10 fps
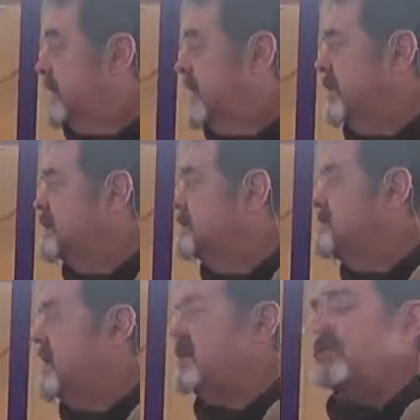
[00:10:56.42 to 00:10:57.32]
And there's
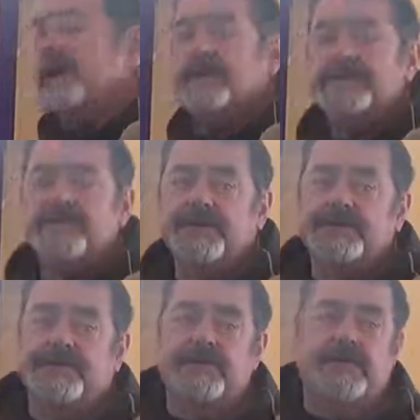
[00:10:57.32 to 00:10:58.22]
many ways for
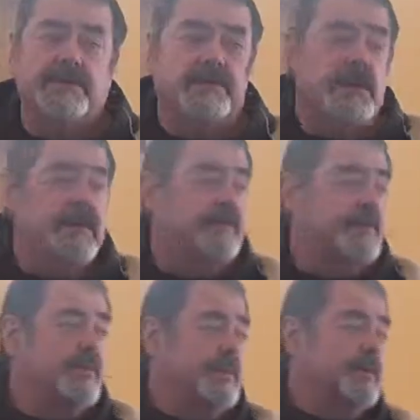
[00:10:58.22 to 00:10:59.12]
us to hear the cry of the
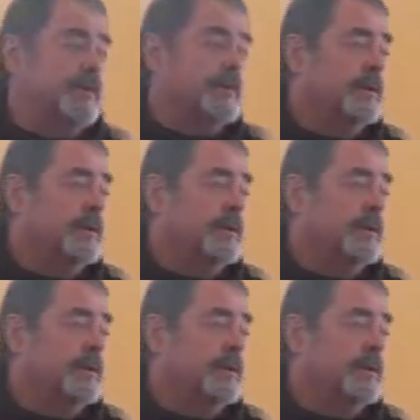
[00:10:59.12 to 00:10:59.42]
poor.